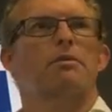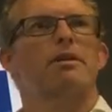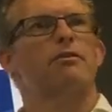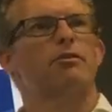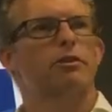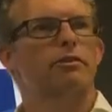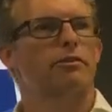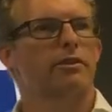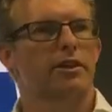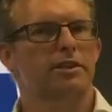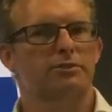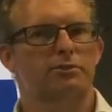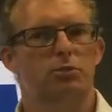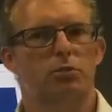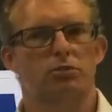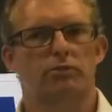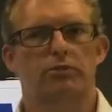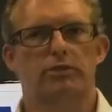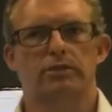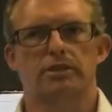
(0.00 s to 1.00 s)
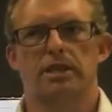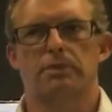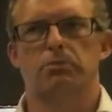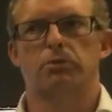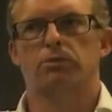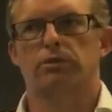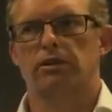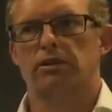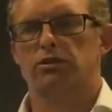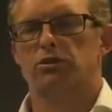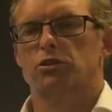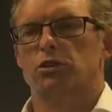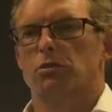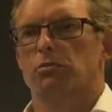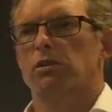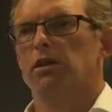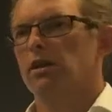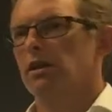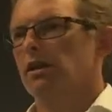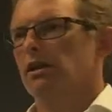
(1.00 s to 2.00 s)
if we fast forward, for example, that a
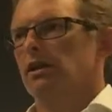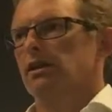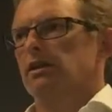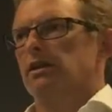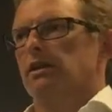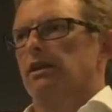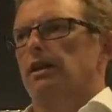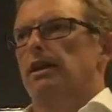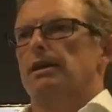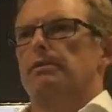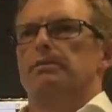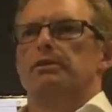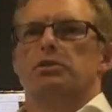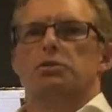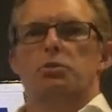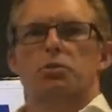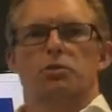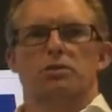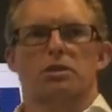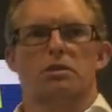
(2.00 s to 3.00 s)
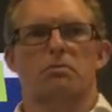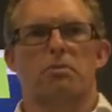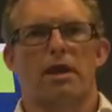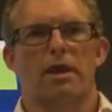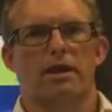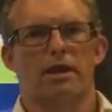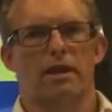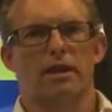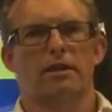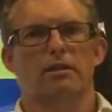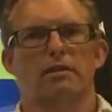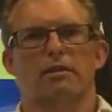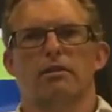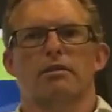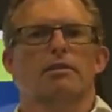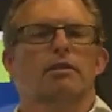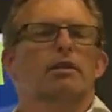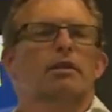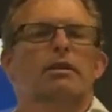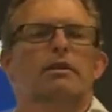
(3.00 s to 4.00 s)
job is towards the back end
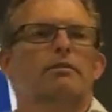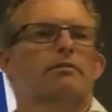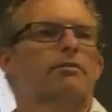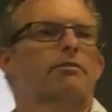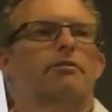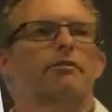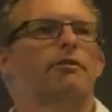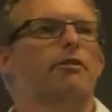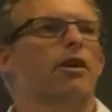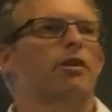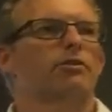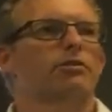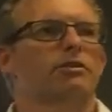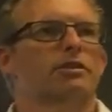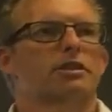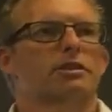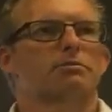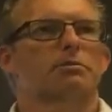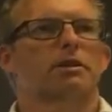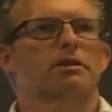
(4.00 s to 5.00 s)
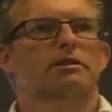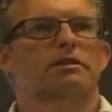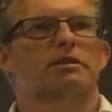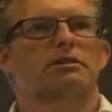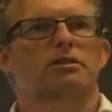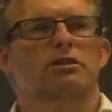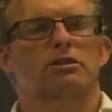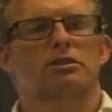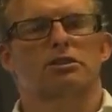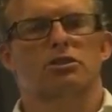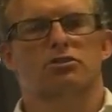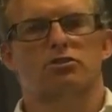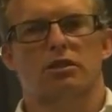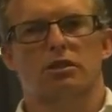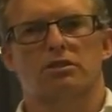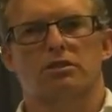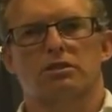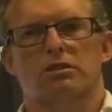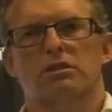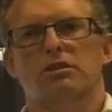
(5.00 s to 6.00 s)
and 5 or 6 months into
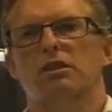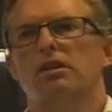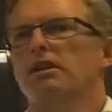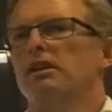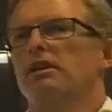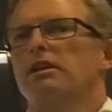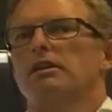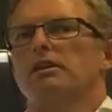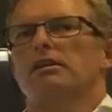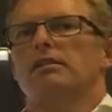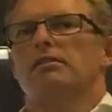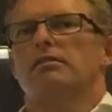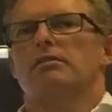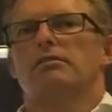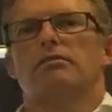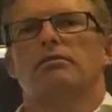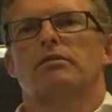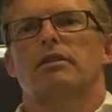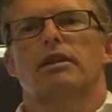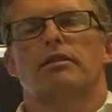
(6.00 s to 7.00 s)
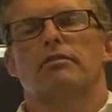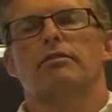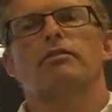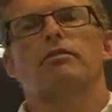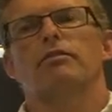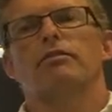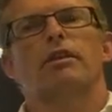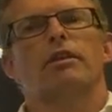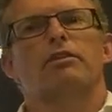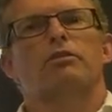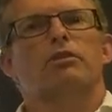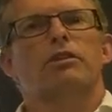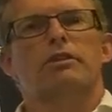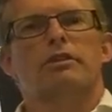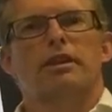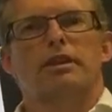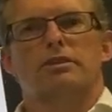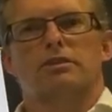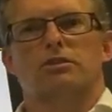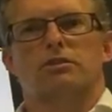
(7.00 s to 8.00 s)
construction, that
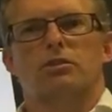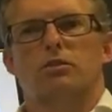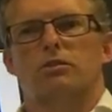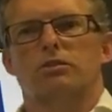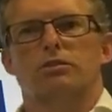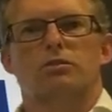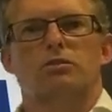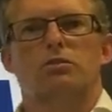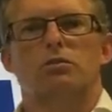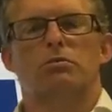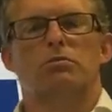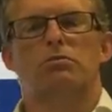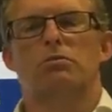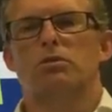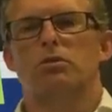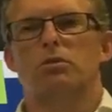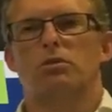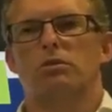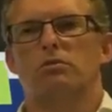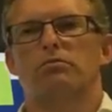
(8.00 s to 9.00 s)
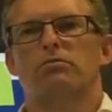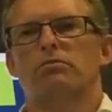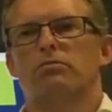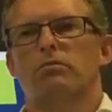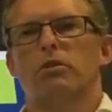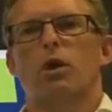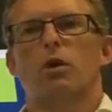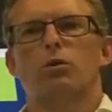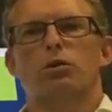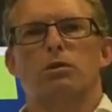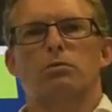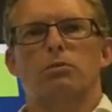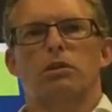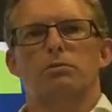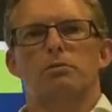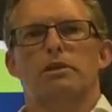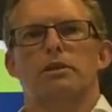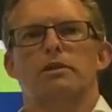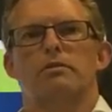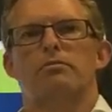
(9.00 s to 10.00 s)
$3,000 could ultimately
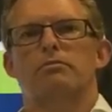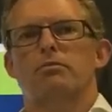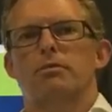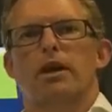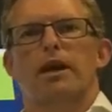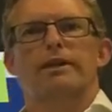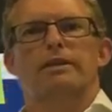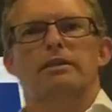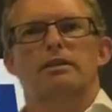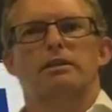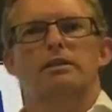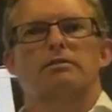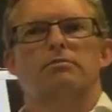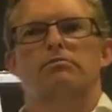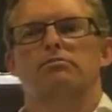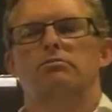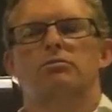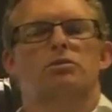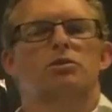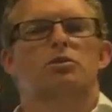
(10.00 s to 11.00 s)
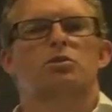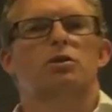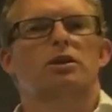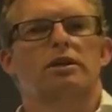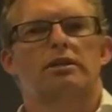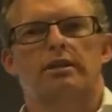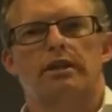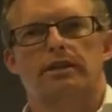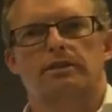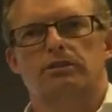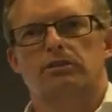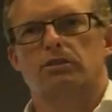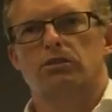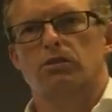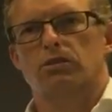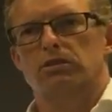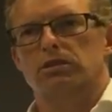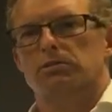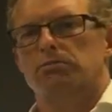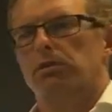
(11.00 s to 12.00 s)
be $18,000 $20,000.
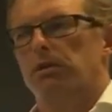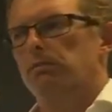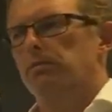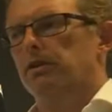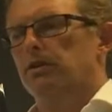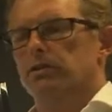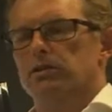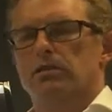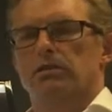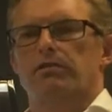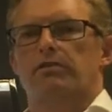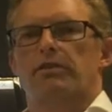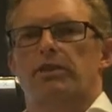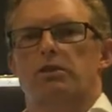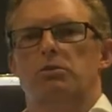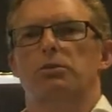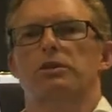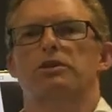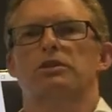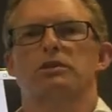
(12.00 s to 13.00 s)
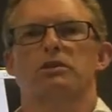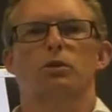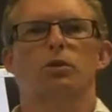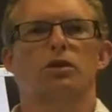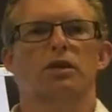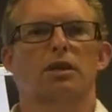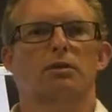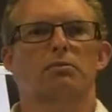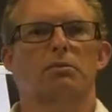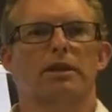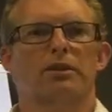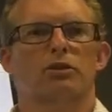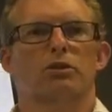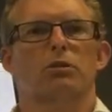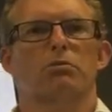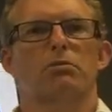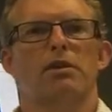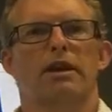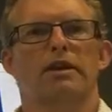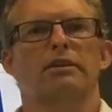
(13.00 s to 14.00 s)
But because of the fact we're just looking at month
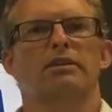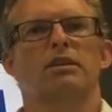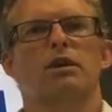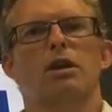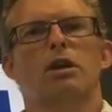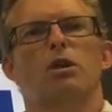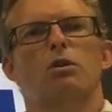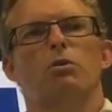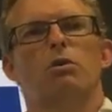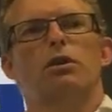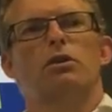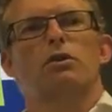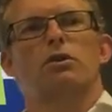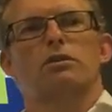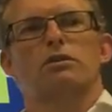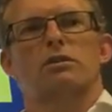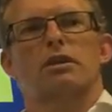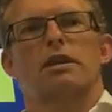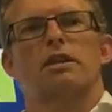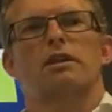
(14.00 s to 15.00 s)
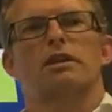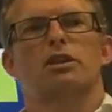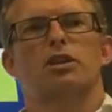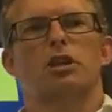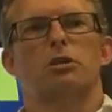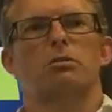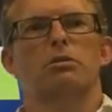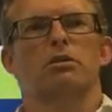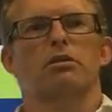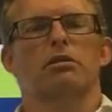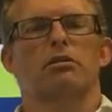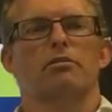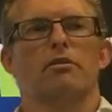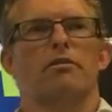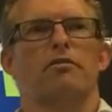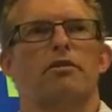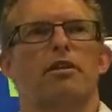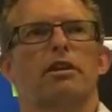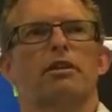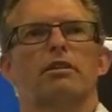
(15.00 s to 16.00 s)
on month, we're not seeing the cumulative
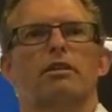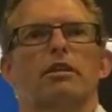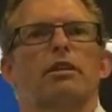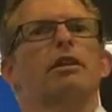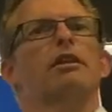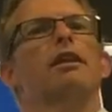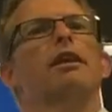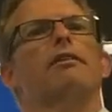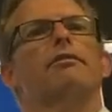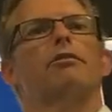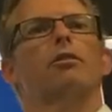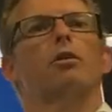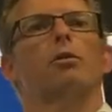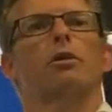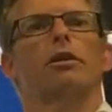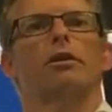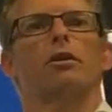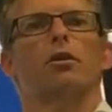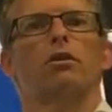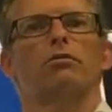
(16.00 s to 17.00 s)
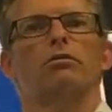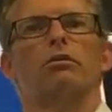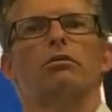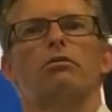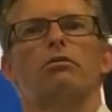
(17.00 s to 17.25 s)
effect, and therefore we're not